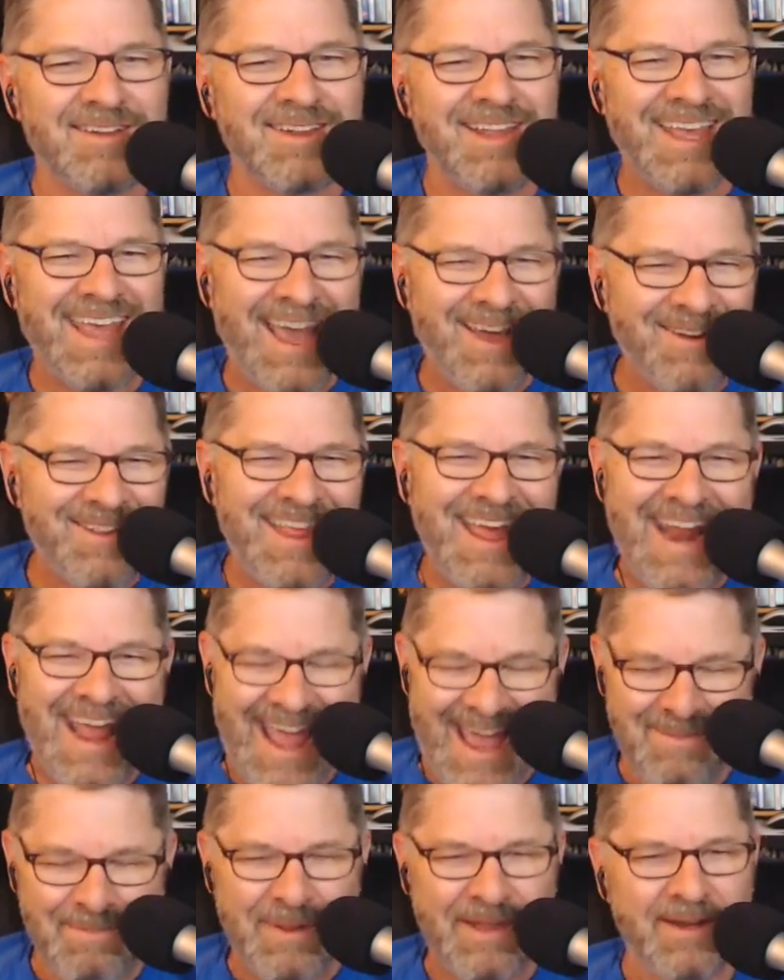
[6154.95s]
Like, how did that
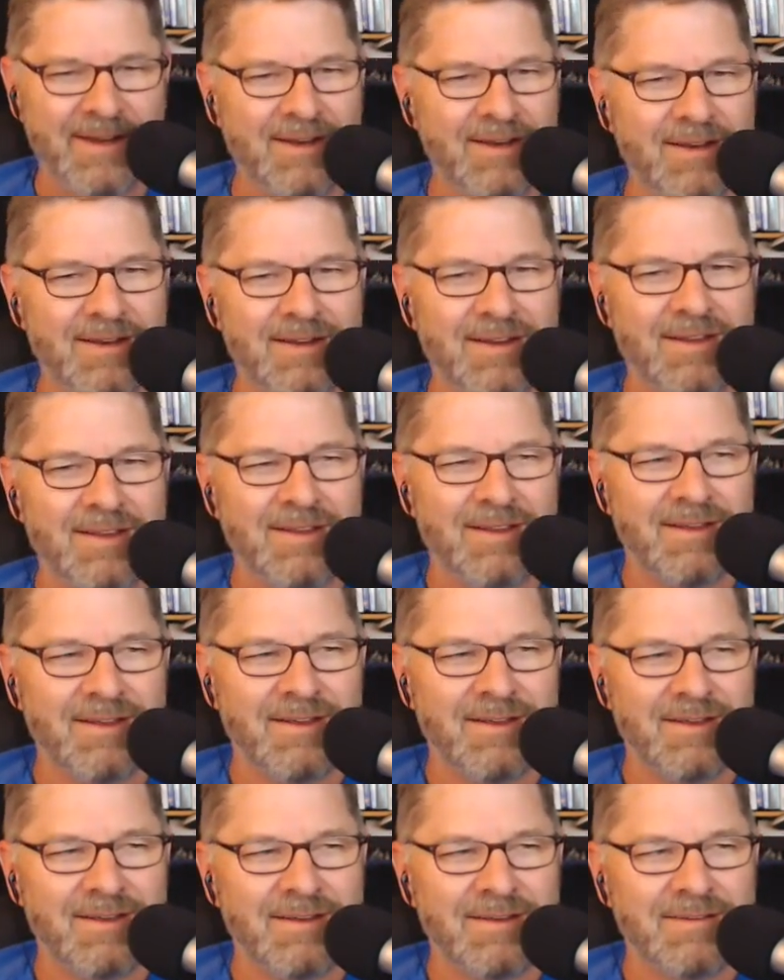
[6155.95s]
happen?
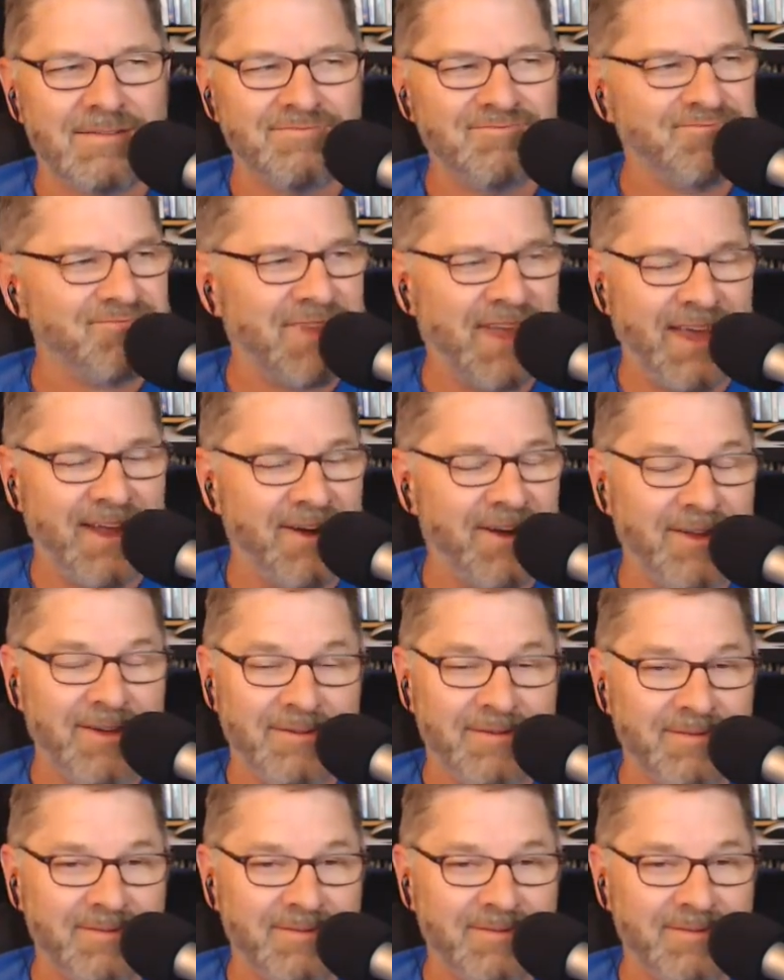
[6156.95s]
I don't know.